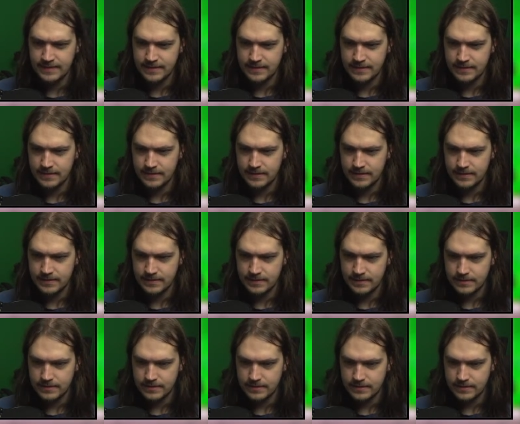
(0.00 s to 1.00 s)

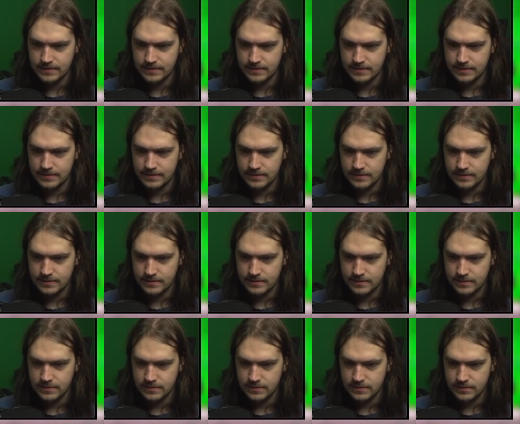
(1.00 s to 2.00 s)

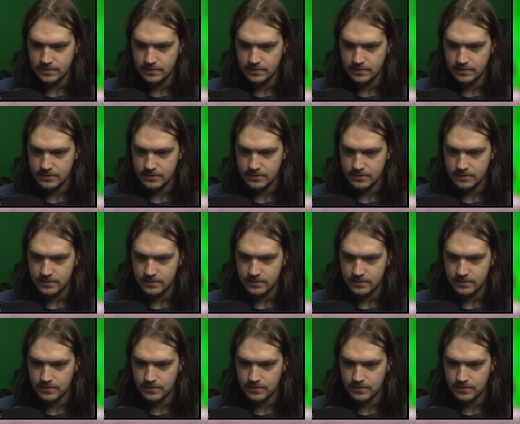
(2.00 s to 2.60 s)
Nobody speaks.